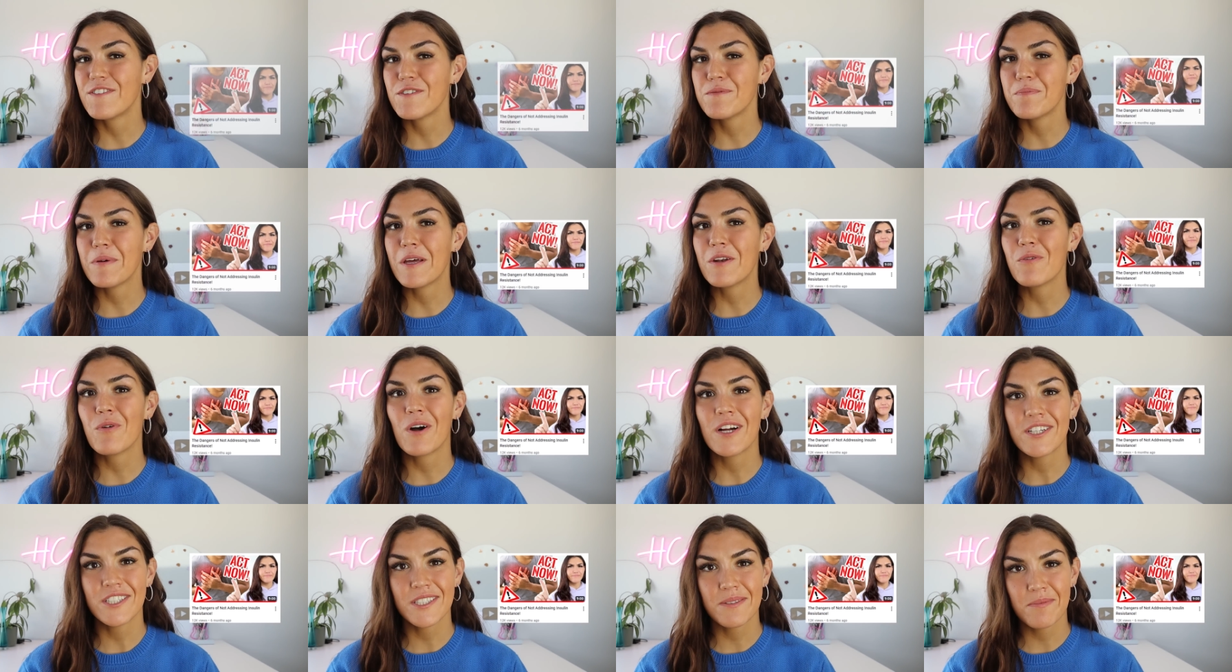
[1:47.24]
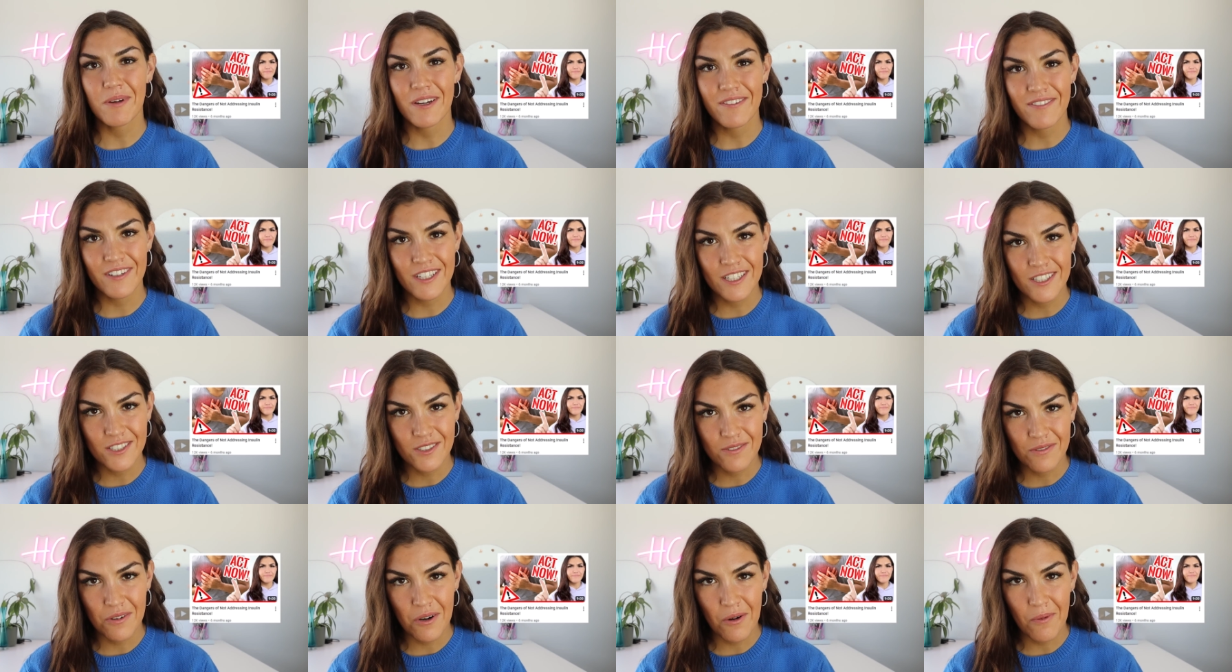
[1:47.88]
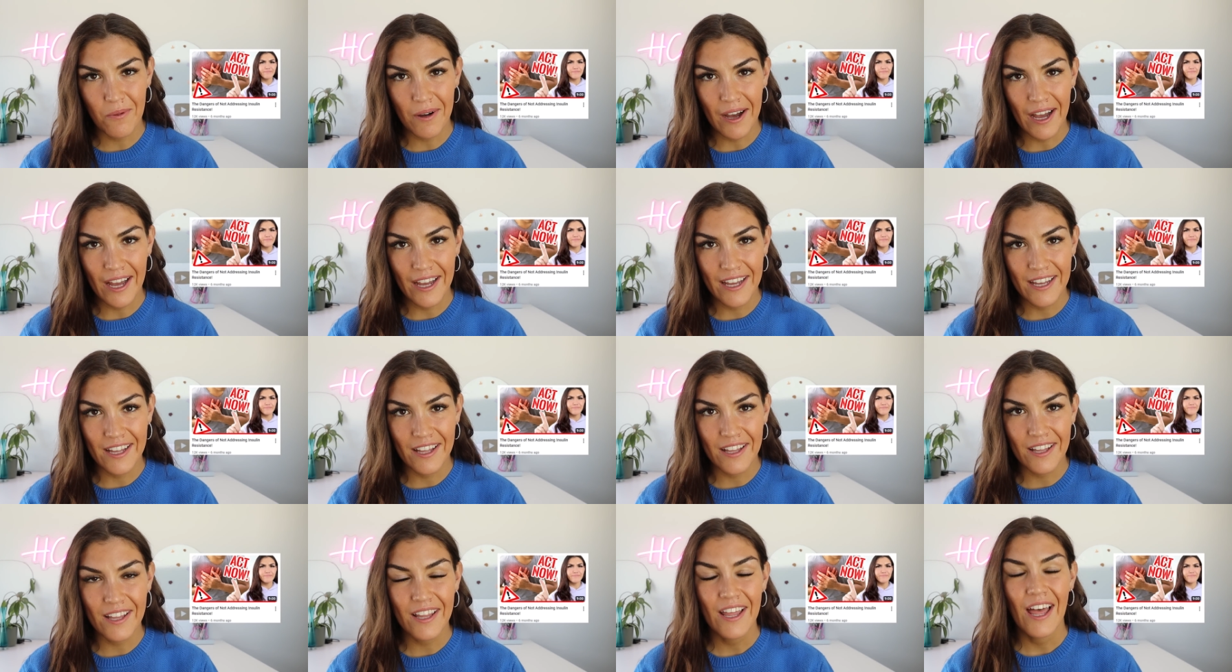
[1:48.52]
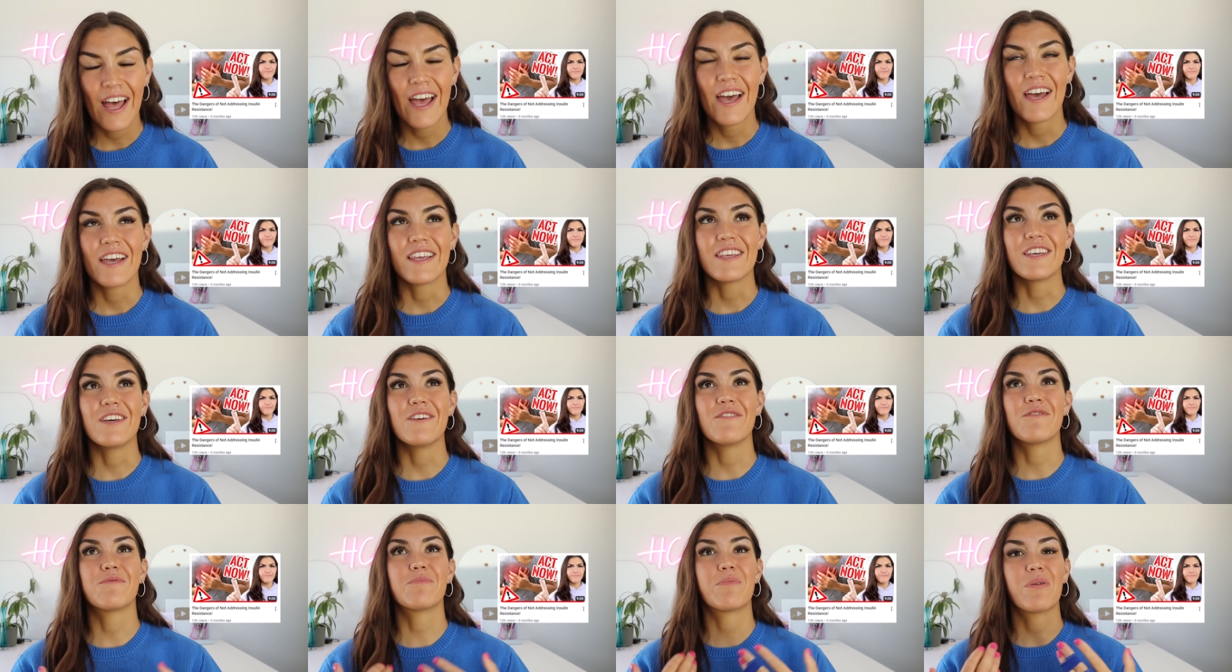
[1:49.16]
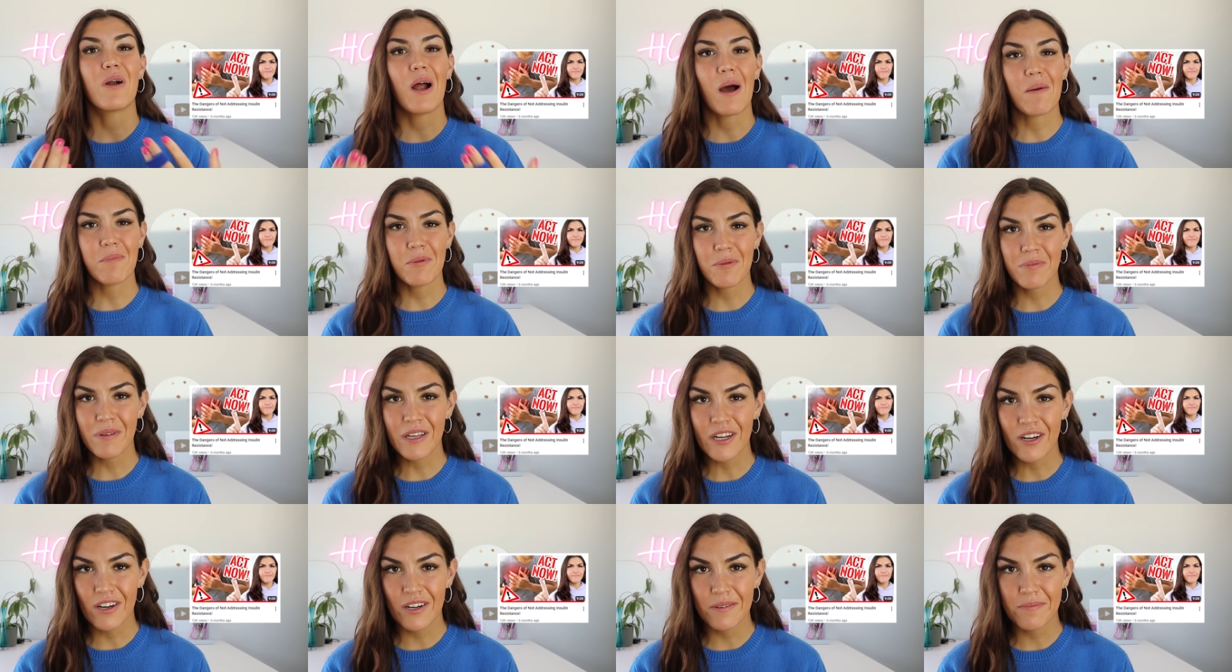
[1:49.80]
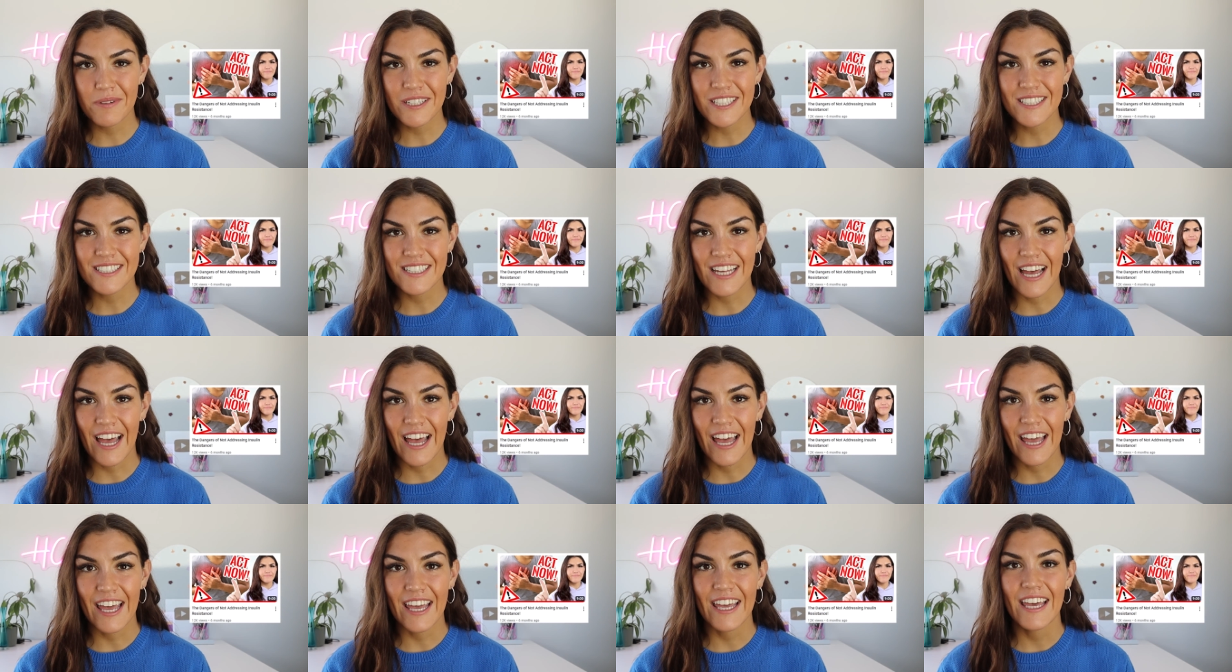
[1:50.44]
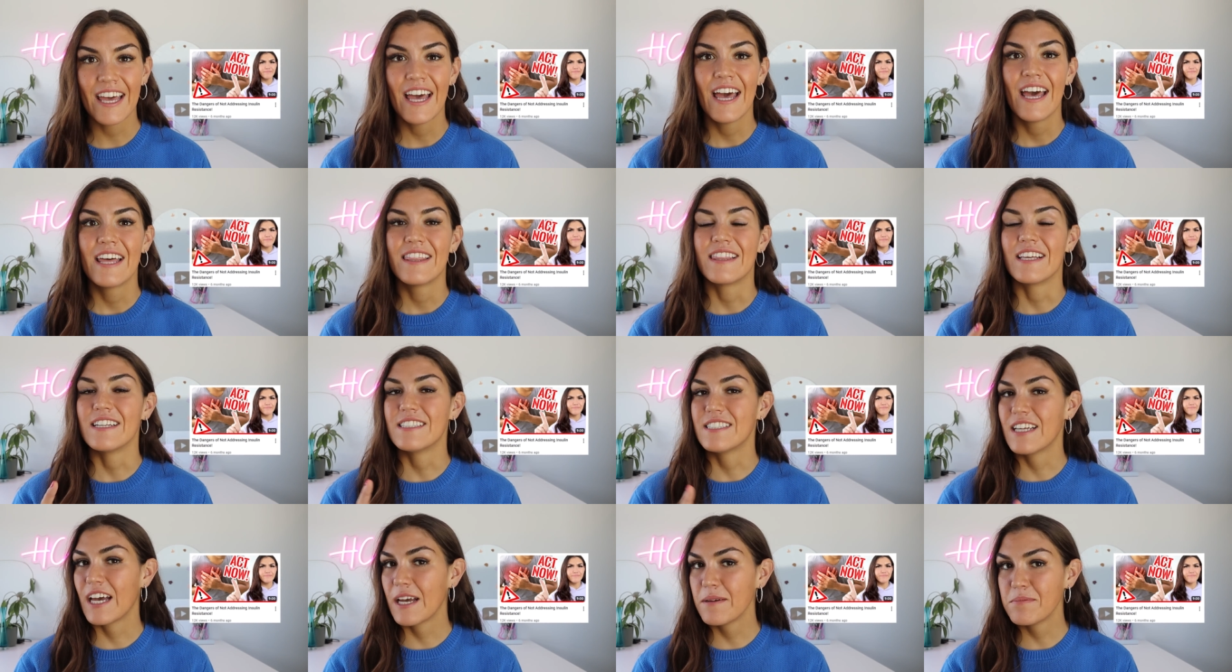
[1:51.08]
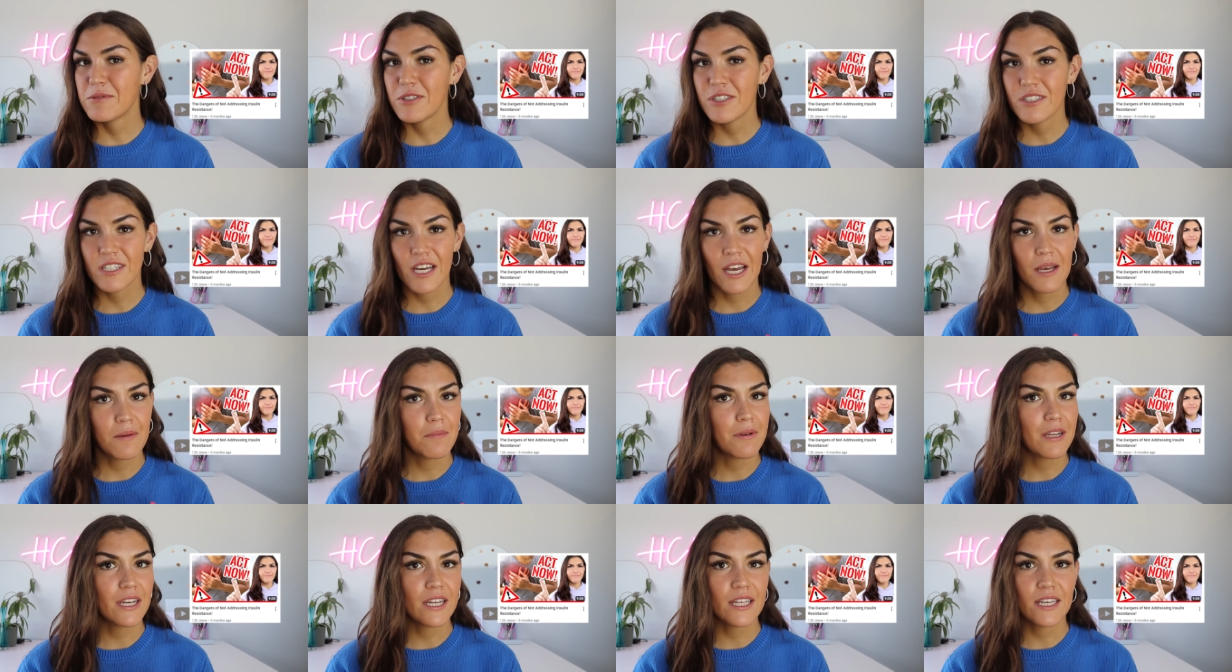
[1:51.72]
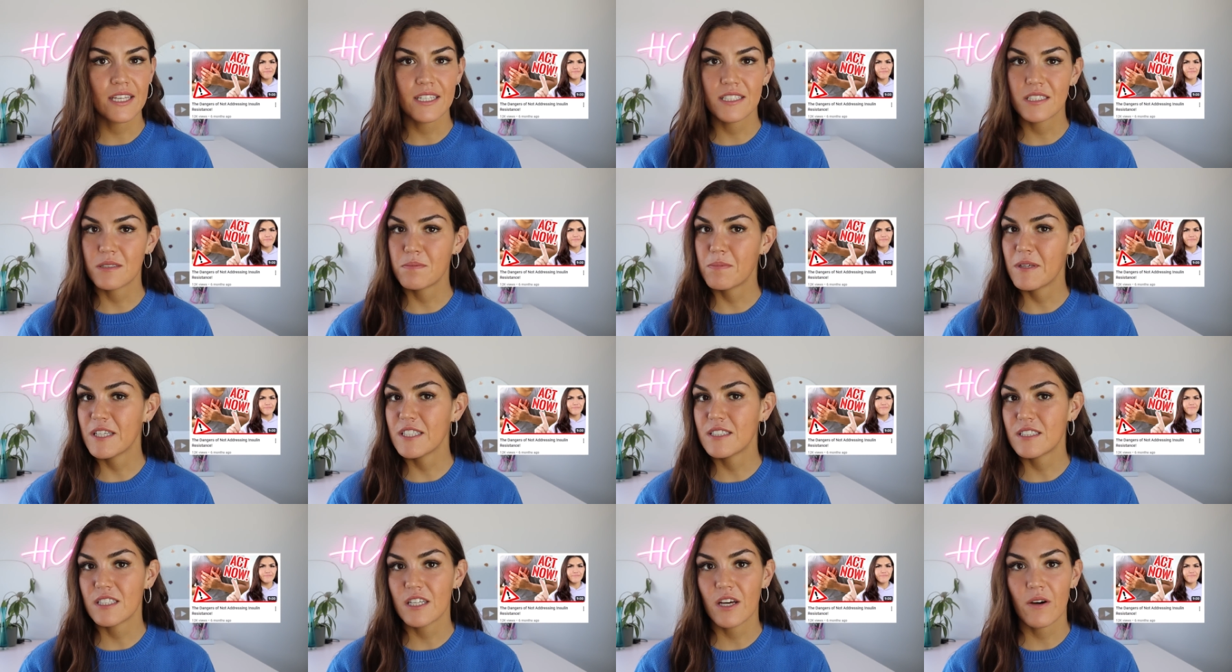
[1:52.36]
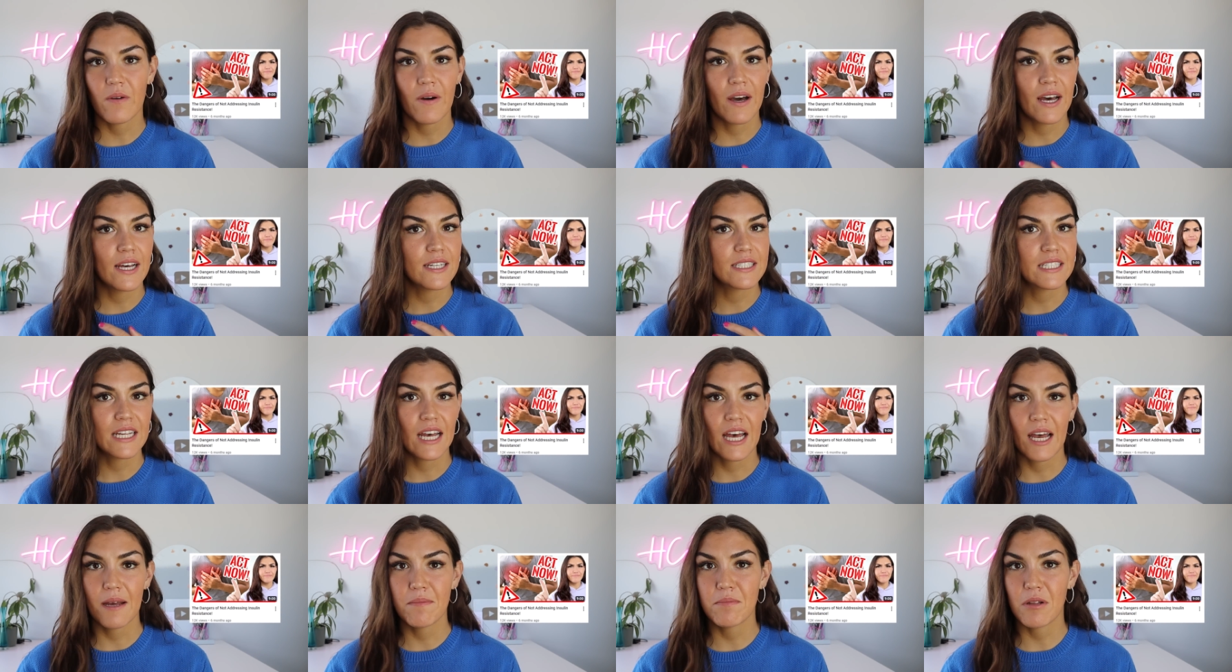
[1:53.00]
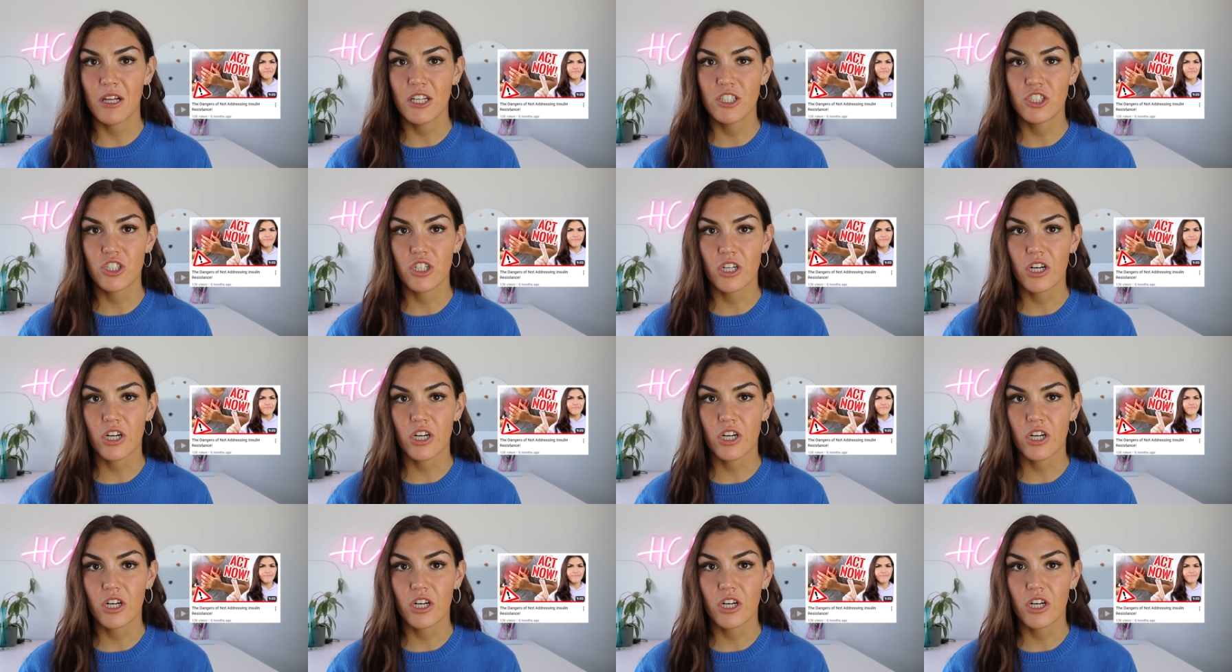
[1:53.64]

if you've been watching my videos for a while, you've probably heard me say that type 2 diabetes, PCOS, high blood